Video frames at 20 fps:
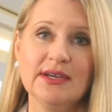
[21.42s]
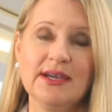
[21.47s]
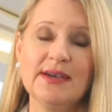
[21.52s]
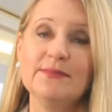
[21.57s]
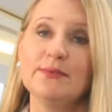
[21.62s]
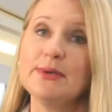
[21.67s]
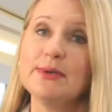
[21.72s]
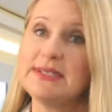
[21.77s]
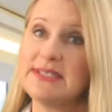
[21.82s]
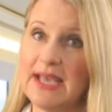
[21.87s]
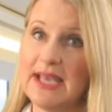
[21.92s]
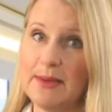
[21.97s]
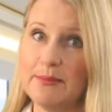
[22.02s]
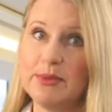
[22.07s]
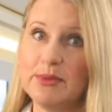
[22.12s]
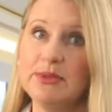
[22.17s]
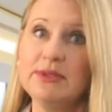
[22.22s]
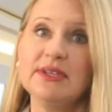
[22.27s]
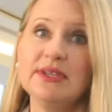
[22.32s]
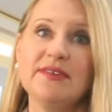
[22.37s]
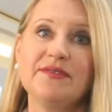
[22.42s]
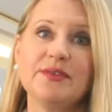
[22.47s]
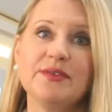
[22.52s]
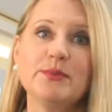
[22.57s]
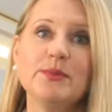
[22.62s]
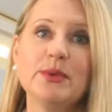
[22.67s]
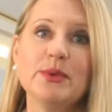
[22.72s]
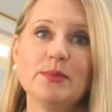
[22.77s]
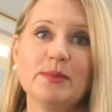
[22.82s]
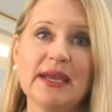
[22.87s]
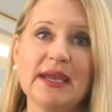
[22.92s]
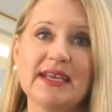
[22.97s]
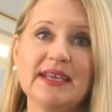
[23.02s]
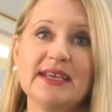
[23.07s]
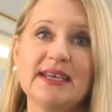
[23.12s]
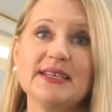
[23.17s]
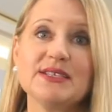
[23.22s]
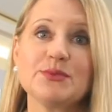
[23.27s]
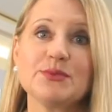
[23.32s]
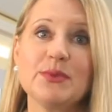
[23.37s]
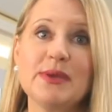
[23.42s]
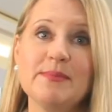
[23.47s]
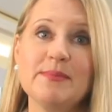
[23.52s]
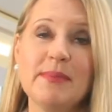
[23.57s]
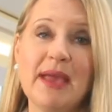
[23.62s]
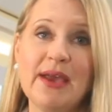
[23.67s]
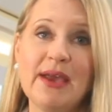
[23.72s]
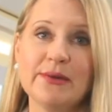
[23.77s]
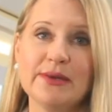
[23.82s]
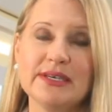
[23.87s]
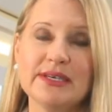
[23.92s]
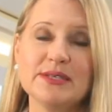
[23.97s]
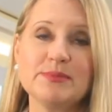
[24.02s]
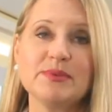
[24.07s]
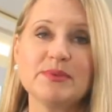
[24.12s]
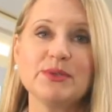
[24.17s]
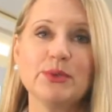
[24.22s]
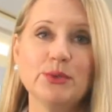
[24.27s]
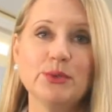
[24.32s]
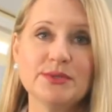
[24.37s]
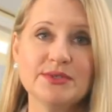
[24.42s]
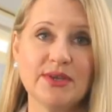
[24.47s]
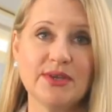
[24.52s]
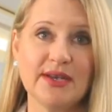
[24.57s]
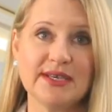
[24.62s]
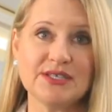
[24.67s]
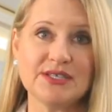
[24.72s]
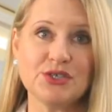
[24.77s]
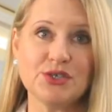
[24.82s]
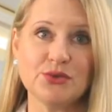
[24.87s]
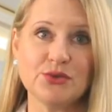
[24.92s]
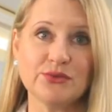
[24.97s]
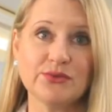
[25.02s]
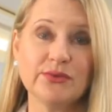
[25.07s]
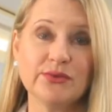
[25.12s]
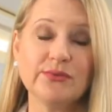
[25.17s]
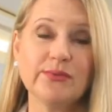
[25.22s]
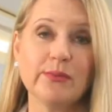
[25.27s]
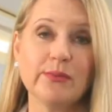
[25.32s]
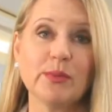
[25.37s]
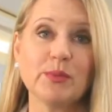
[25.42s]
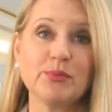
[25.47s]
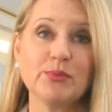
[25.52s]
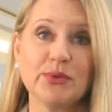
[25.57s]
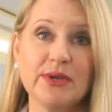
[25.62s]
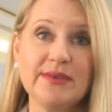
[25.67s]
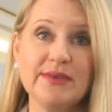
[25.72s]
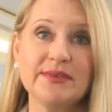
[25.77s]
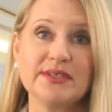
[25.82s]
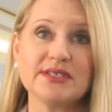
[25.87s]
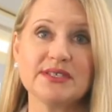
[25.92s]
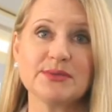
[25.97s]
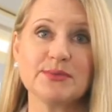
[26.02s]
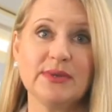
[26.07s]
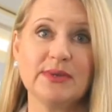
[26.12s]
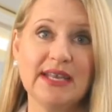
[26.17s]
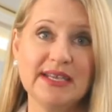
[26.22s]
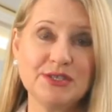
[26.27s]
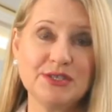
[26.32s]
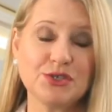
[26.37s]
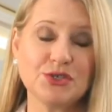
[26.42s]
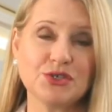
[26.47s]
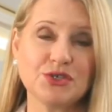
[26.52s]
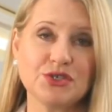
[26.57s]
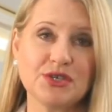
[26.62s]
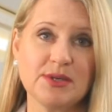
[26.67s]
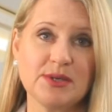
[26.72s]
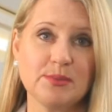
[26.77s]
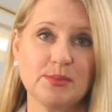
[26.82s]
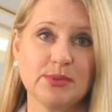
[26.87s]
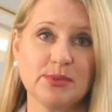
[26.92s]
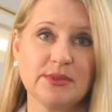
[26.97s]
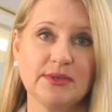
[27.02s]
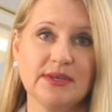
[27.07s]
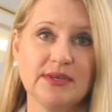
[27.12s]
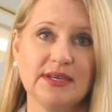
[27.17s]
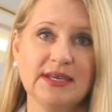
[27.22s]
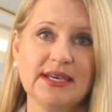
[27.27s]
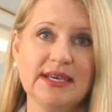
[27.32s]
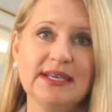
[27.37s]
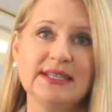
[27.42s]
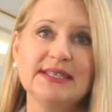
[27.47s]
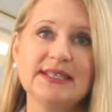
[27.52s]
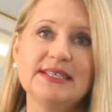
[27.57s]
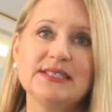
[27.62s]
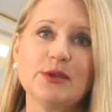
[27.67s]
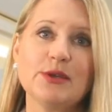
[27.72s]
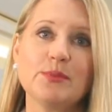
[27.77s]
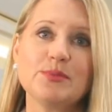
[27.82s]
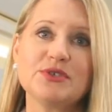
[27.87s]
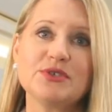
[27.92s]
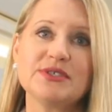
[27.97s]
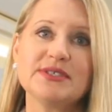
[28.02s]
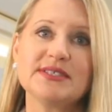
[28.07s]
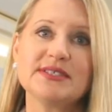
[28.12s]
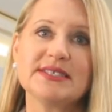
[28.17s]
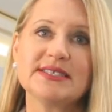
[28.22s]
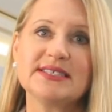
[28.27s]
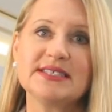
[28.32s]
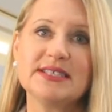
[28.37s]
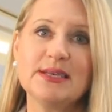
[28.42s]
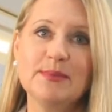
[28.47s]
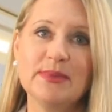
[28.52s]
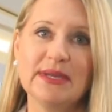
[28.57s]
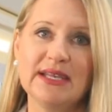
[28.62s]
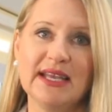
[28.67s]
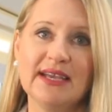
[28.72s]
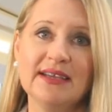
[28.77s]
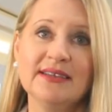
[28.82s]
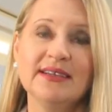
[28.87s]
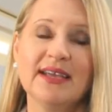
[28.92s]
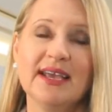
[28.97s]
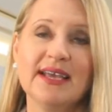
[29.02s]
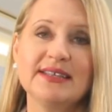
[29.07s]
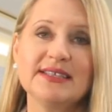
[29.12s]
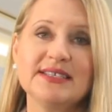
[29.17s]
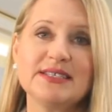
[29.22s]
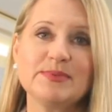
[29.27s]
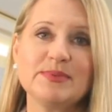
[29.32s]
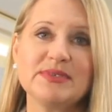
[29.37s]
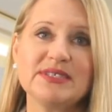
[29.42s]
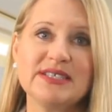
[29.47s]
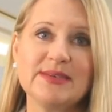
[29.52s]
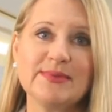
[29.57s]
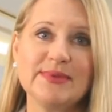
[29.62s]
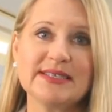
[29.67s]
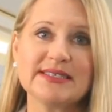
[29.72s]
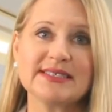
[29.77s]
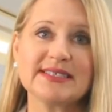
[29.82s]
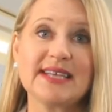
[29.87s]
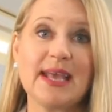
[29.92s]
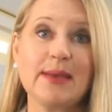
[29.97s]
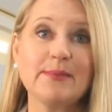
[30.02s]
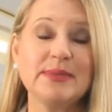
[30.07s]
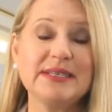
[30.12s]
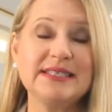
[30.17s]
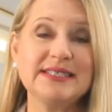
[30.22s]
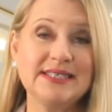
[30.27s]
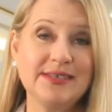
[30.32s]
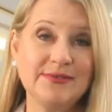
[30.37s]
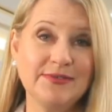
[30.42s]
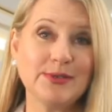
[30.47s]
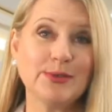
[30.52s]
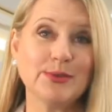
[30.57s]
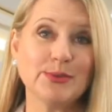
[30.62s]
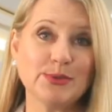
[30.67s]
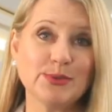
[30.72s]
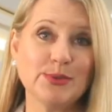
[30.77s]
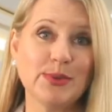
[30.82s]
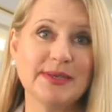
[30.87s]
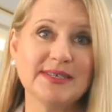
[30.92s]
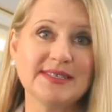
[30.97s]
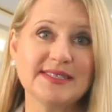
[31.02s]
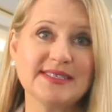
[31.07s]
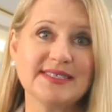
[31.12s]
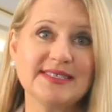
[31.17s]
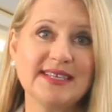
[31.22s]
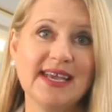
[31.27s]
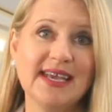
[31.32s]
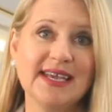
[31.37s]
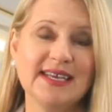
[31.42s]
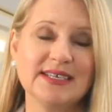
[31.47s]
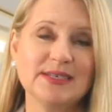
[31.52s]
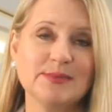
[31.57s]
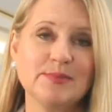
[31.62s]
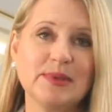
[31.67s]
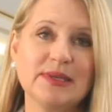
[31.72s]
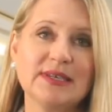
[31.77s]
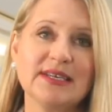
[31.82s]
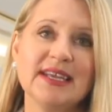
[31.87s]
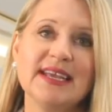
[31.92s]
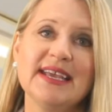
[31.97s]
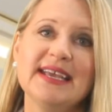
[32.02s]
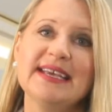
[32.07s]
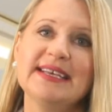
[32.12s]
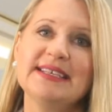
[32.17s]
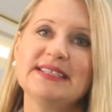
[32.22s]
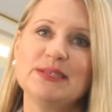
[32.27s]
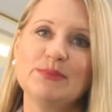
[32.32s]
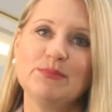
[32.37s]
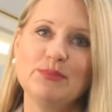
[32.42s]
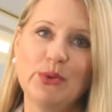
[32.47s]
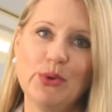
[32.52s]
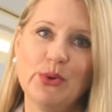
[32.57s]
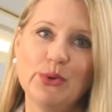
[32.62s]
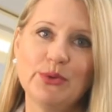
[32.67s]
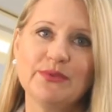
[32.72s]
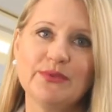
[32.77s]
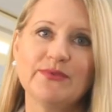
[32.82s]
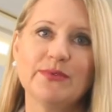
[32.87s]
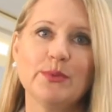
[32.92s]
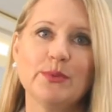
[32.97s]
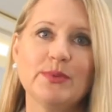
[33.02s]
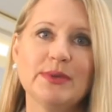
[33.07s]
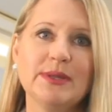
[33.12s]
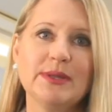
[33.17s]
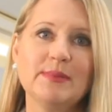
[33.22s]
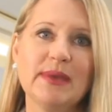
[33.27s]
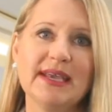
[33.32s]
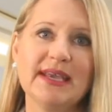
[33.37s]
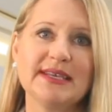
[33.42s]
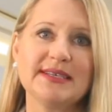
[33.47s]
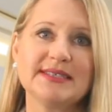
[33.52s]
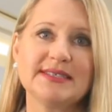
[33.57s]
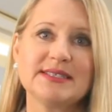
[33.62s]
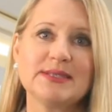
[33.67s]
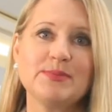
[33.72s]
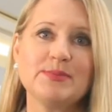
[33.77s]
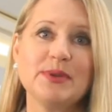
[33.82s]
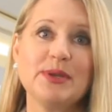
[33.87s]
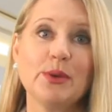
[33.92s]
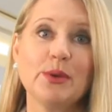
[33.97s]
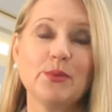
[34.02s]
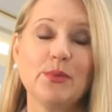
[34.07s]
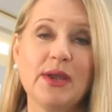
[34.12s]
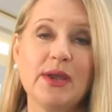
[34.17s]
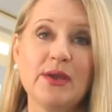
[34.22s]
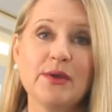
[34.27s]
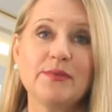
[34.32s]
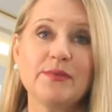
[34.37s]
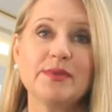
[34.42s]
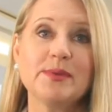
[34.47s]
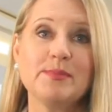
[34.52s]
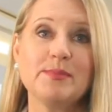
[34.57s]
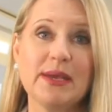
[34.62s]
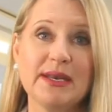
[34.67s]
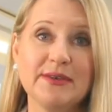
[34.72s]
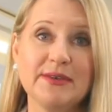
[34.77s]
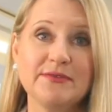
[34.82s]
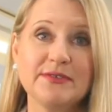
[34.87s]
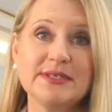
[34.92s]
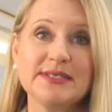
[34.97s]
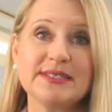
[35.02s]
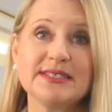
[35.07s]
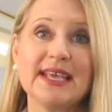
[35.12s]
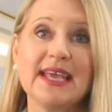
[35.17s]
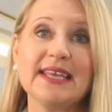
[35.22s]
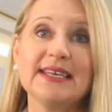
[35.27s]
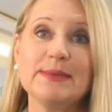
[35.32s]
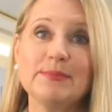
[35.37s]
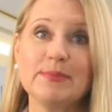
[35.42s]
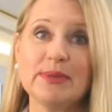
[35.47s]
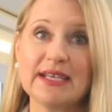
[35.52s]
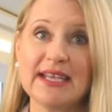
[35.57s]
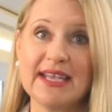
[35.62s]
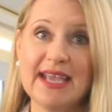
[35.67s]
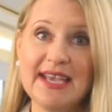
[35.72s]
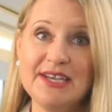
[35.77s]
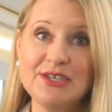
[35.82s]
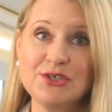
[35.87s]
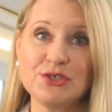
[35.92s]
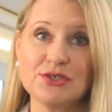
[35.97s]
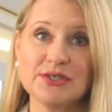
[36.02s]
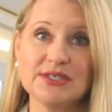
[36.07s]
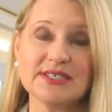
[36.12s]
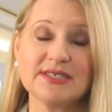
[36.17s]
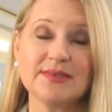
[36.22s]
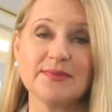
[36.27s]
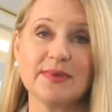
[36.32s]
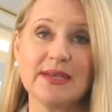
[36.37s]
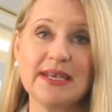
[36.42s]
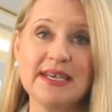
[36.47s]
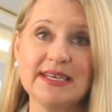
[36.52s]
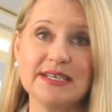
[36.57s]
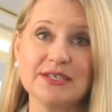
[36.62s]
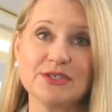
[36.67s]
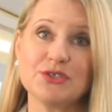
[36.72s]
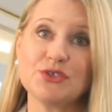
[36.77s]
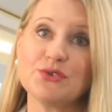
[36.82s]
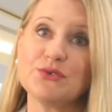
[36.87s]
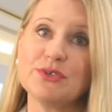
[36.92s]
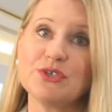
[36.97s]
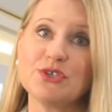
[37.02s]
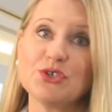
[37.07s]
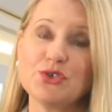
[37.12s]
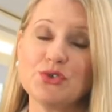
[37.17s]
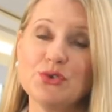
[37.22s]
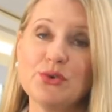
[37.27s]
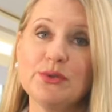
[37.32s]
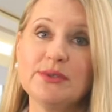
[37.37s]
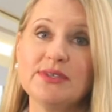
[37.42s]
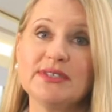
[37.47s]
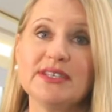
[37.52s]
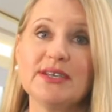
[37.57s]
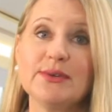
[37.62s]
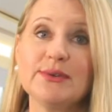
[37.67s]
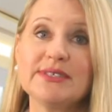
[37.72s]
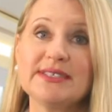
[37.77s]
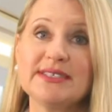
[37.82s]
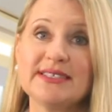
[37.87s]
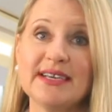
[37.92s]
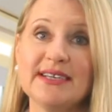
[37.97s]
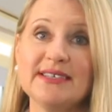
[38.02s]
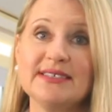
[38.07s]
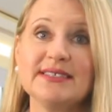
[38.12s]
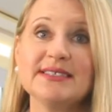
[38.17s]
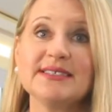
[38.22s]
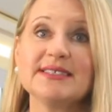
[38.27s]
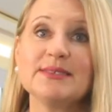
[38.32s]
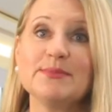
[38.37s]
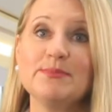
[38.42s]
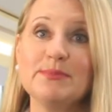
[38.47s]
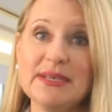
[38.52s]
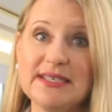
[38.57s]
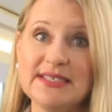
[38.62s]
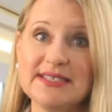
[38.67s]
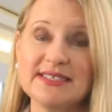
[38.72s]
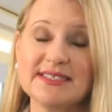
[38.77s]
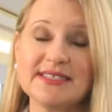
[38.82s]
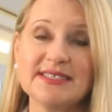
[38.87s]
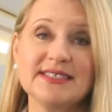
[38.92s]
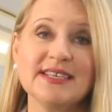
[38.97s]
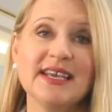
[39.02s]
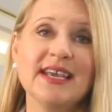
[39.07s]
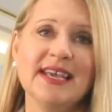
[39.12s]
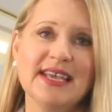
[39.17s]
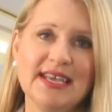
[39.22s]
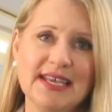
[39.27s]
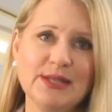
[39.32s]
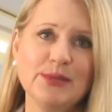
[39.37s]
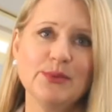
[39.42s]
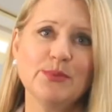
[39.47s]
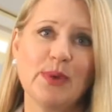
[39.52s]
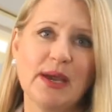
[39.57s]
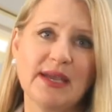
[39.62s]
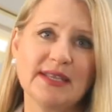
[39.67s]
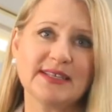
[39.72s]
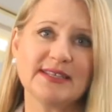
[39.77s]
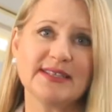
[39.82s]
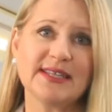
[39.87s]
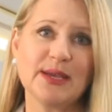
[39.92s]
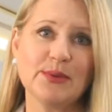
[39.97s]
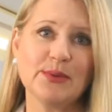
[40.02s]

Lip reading: For example, if the will maker has remarried but also has children from a previous relationship. These options are similar and the specifics can be difficult to understand, but it's important for will makers to be aware of the benefits and implications of each to ensure that their estate is administered in the way that they